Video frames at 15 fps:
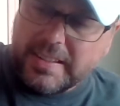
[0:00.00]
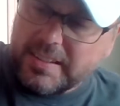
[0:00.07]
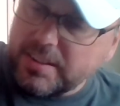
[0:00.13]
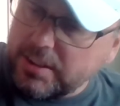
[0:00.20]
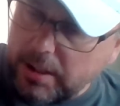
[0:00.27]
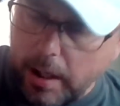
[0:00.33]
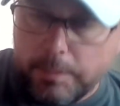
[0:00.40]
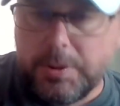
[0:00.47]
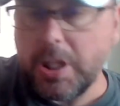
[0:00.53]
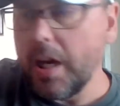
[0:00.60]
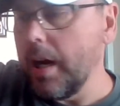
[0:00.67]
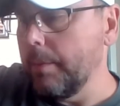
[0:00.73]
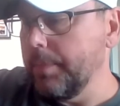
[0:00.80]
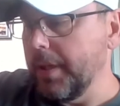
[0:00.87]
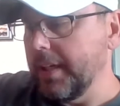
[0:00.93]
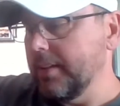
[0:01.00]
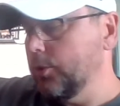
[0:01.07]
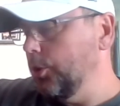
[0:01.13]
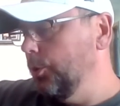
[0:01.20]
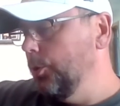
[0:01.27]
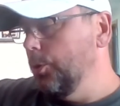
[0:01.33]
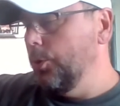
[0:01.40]
subtopic
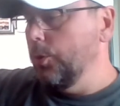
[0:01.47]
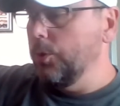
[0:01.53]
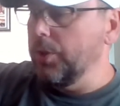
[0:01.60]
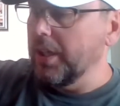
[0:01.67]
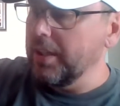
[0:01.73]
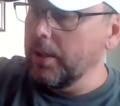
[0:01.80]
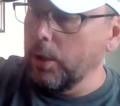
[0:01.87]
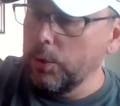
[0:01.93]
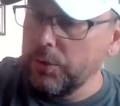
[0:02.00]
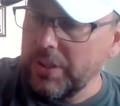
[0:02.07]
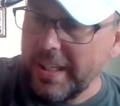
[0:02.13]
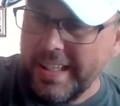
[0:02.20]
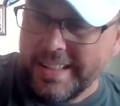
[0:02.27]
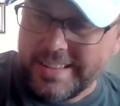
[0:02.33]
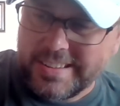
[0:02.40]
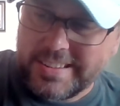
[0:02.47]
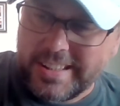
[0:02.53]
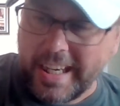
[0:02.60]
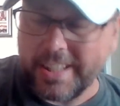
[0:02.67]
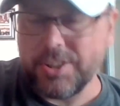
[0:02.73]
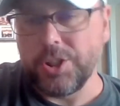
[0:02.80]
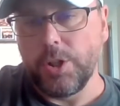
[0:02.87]
2 that goes in
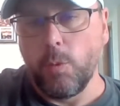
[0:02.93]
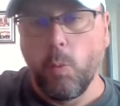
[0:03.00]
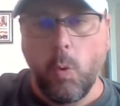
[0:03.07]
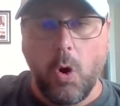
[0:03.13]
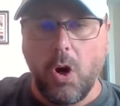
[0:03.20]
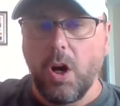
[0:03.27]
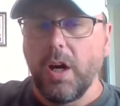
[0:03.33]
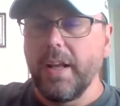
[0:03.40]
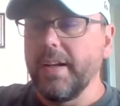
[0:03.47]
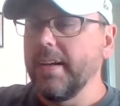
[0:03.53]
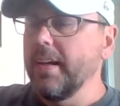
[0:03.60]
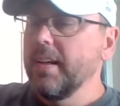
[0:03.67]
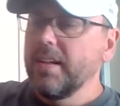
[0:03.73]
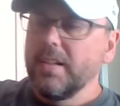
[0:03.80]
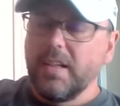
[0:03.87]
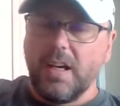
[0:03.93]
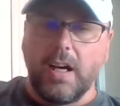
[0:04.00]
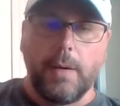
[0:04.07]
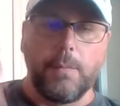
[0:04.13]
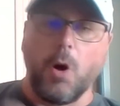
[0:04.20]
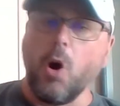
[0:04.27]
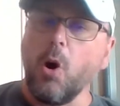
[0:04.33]
section 1,
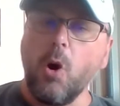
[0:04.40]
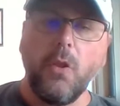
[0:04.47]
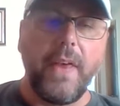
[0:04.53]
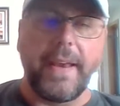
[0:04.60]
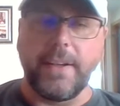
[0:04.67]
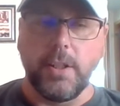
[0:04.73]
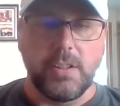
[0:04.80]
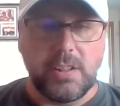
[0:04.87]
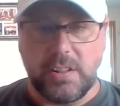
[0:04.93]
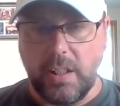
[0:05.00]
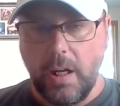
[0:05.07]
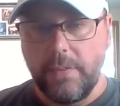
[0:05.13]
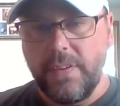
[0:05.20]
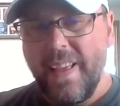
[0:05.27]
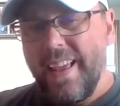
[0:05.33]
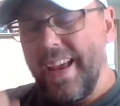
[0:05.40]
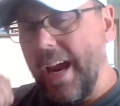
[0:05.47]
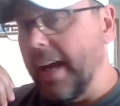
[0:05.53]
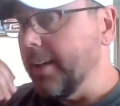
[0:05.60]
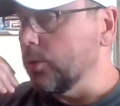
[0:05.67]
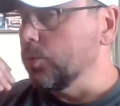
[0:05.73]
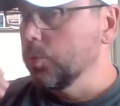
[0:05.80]
all that good stuff.
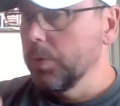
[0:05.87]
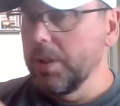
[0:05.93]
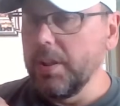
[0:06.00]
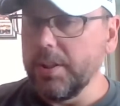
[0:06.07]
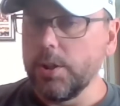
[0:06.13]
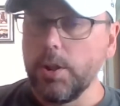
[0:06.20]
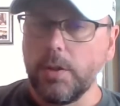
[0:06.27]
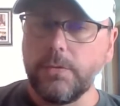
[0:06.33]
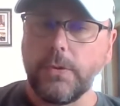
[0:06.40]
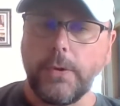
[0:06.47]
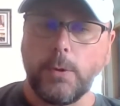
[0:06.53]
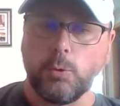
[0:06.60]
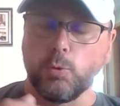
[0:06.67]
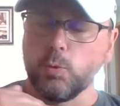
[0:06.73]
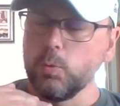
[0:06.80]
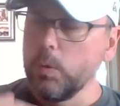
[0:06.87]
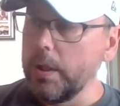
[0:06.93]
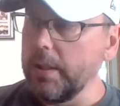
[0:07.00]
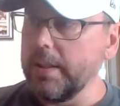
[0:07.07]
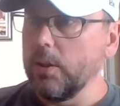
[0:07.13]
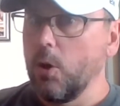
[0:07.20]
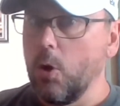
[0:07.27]
And it's really good for those
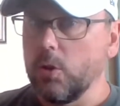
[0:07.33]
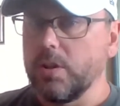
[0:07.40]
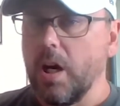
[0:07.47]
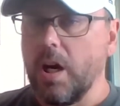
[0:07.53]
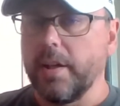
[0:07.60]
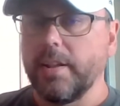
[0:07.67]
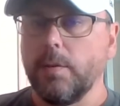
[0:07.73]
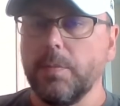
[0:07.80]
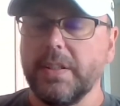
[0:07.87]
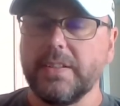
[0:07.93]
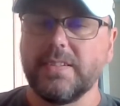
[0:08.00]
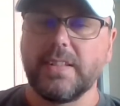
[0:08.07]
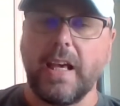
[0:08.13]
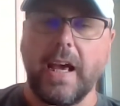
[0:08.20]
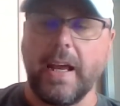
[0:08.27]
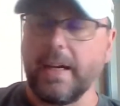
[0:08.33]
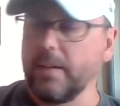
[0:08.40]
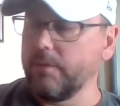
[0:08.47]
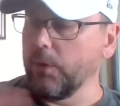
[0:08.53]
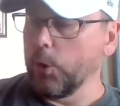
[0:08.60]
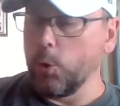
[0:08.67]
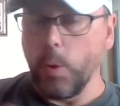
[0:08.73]
really long documents
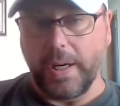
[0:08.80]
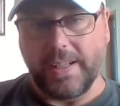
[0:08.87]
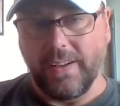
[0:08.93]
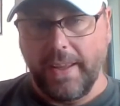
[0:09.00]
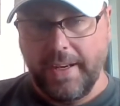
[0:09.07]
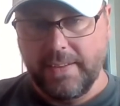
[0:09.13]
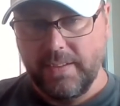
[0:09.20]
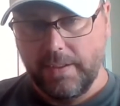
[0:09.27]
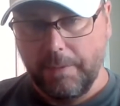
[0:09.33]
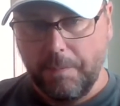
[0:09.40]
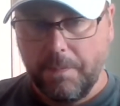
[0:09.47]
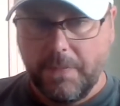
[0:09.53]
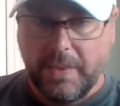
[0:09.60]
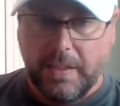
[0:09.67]
and for quick glancing.